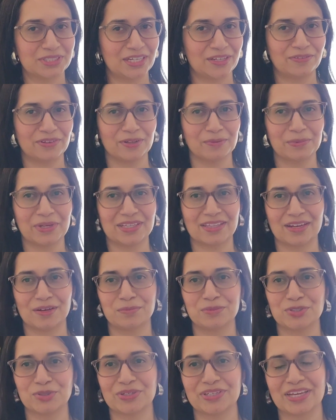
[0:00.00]
day filming that
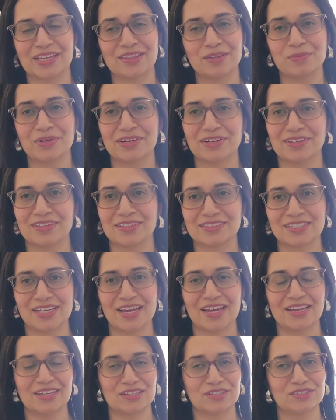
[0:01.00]
I'm doing in the middle of the day.